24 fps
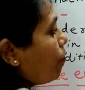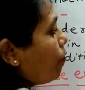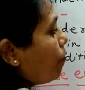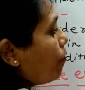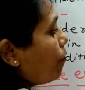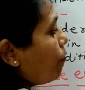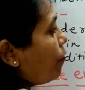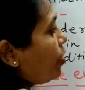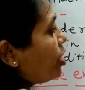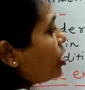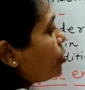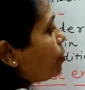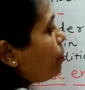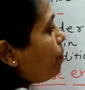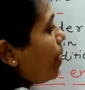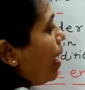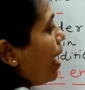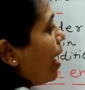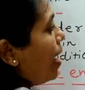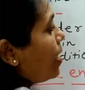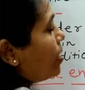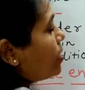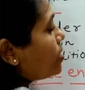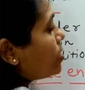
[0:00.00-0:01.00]
which
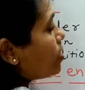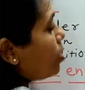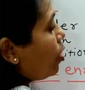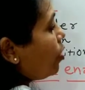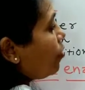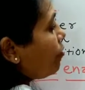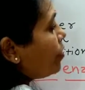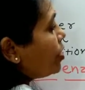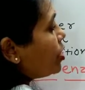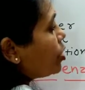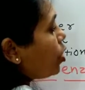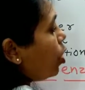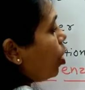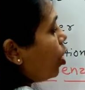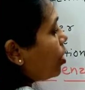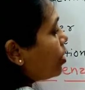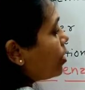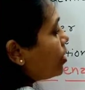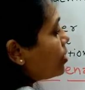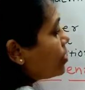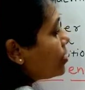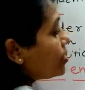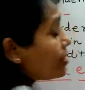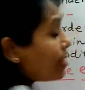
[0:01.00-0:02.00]
parts or which
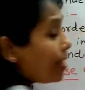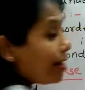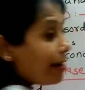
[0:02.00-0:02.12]
organs are